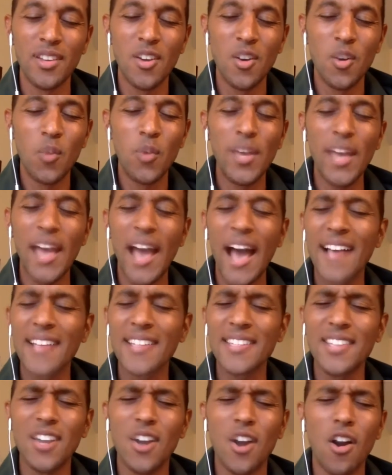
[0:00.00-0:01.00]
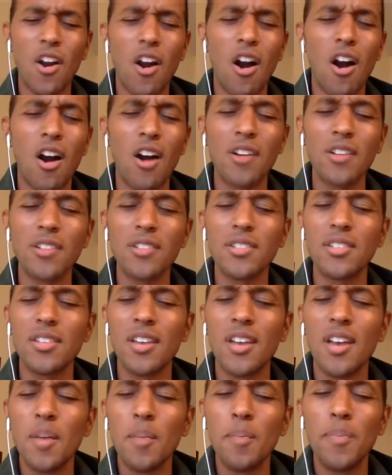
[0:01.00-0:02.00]
We ask that our hearts
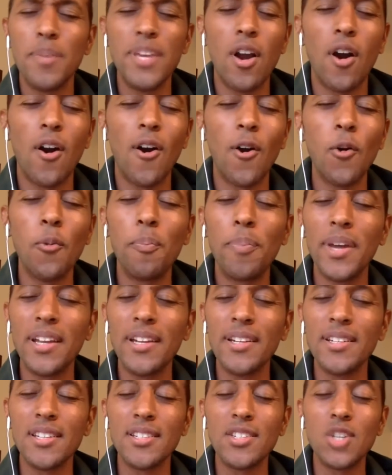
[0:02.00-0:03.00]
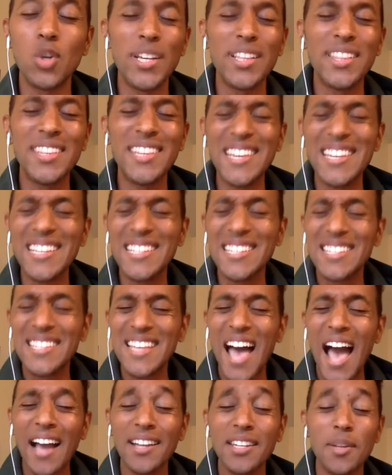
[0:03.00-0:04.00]
be opened to the
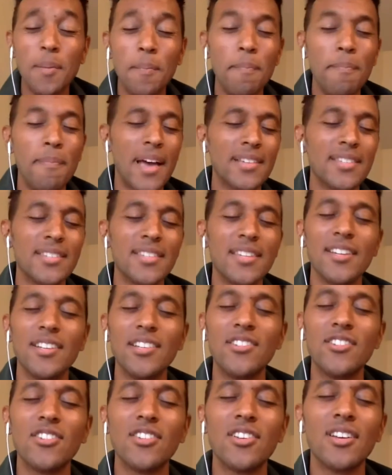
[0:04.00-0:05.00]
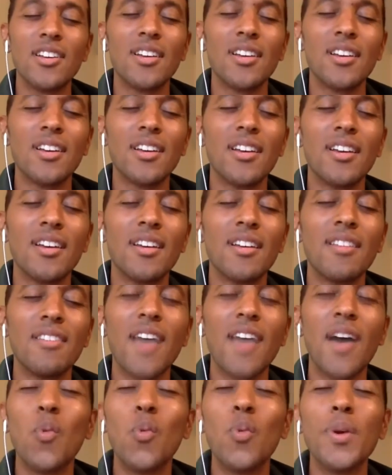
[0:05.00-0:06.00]
exact message
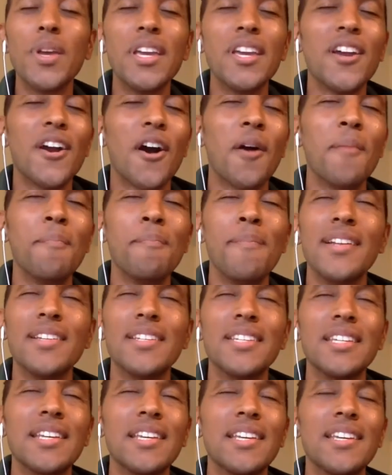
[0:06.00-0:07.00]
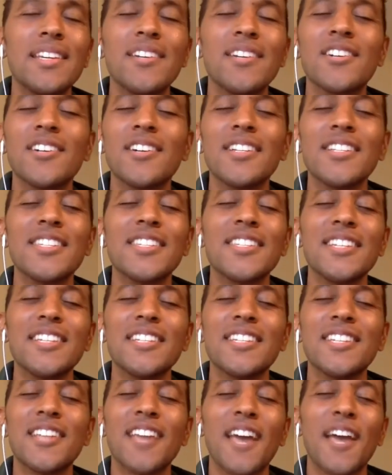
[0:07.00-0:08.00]
that we are meant to hear and see
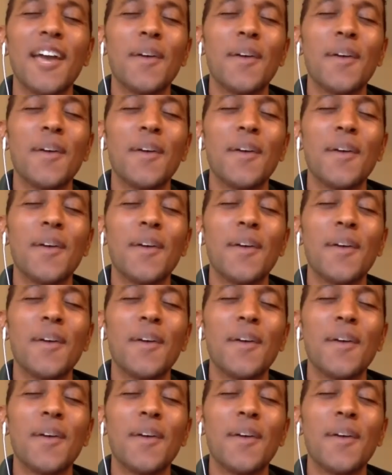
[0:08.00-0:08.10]
today.